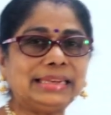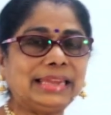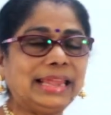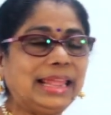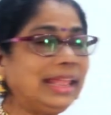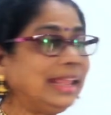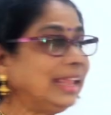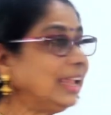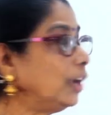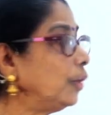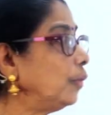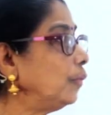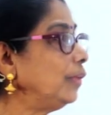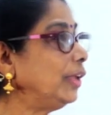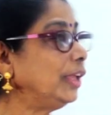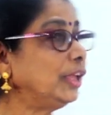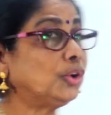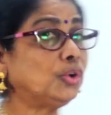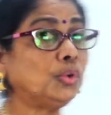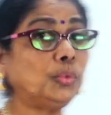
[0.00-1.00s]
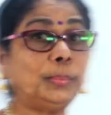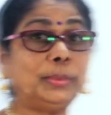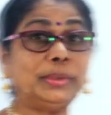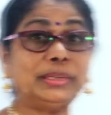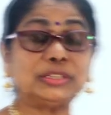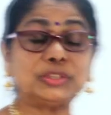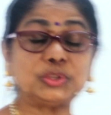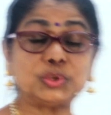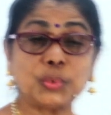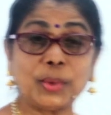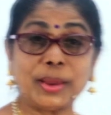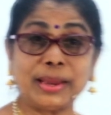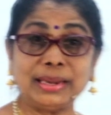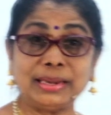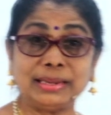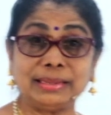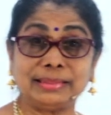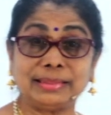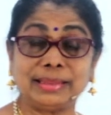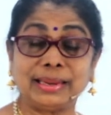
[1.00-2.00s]
take away rupees
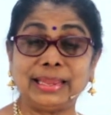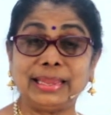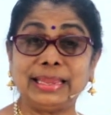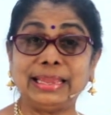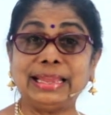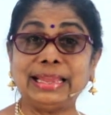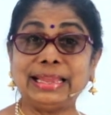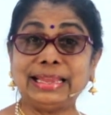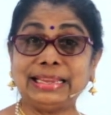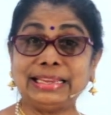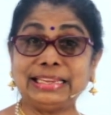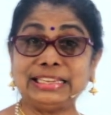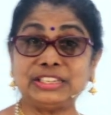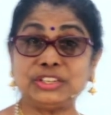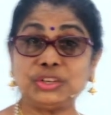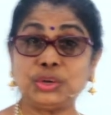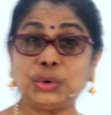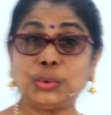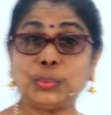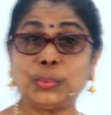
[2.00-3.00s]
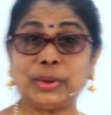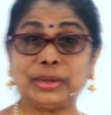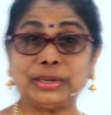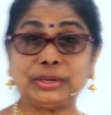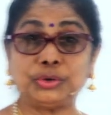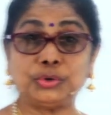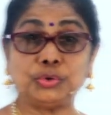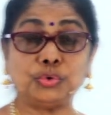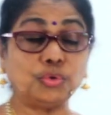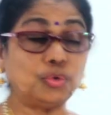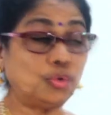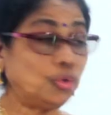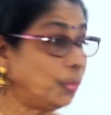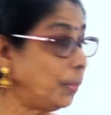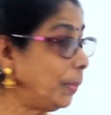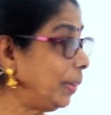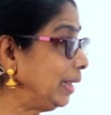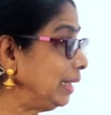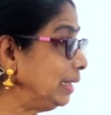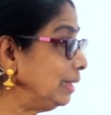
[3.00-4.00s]
23 is equal to
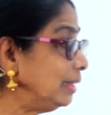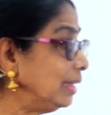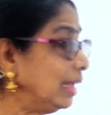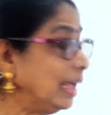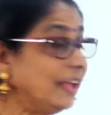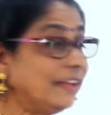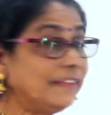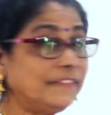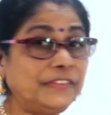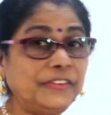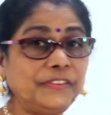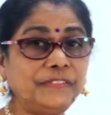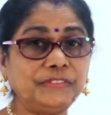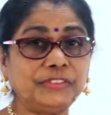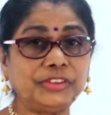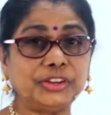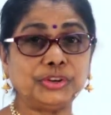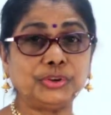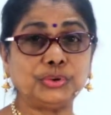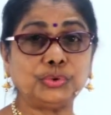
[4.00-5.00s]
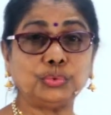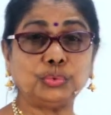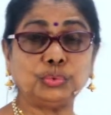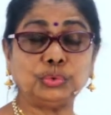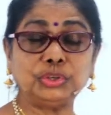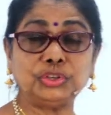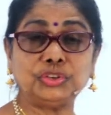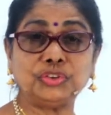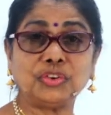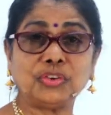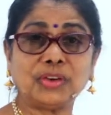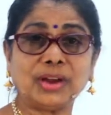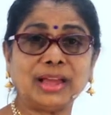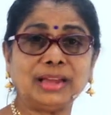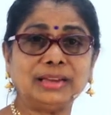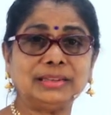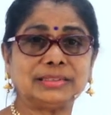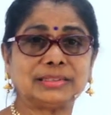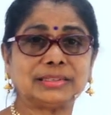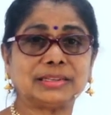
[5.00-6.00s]
rupees 52 is your
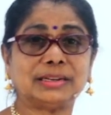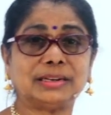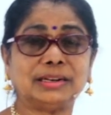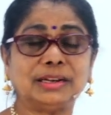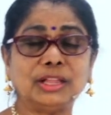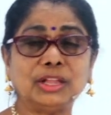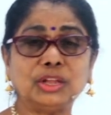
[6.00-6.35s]
answer.